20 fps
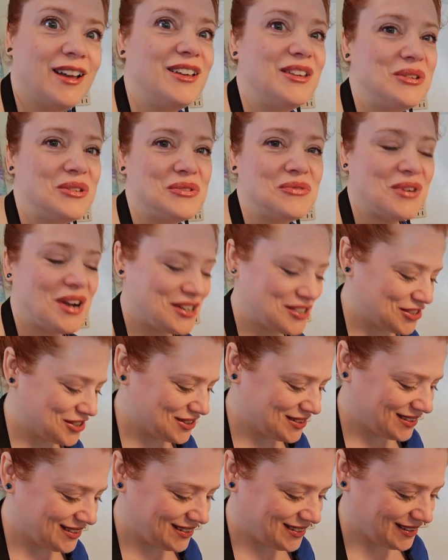use fresh.
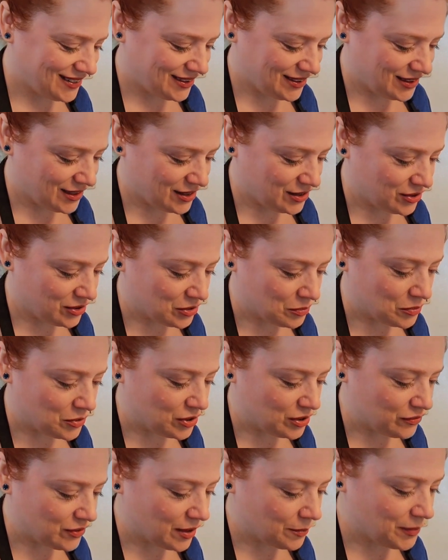It's
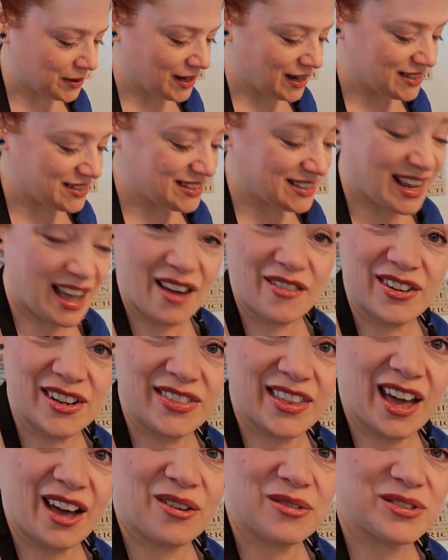beautiful, but I didn't have it in the
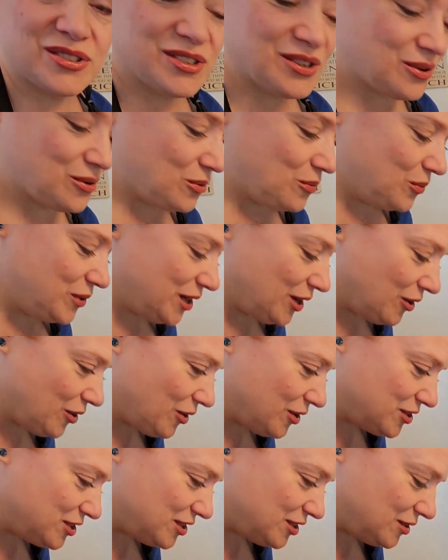house, so we are
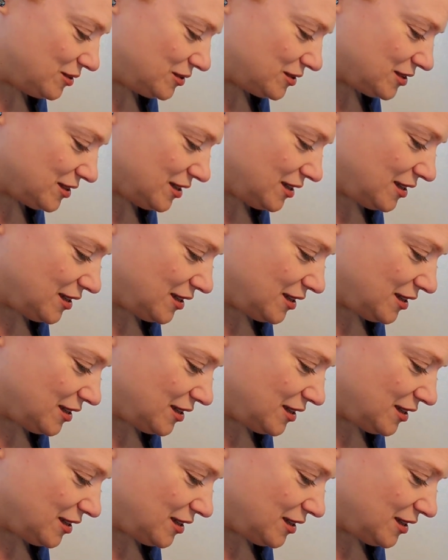going to use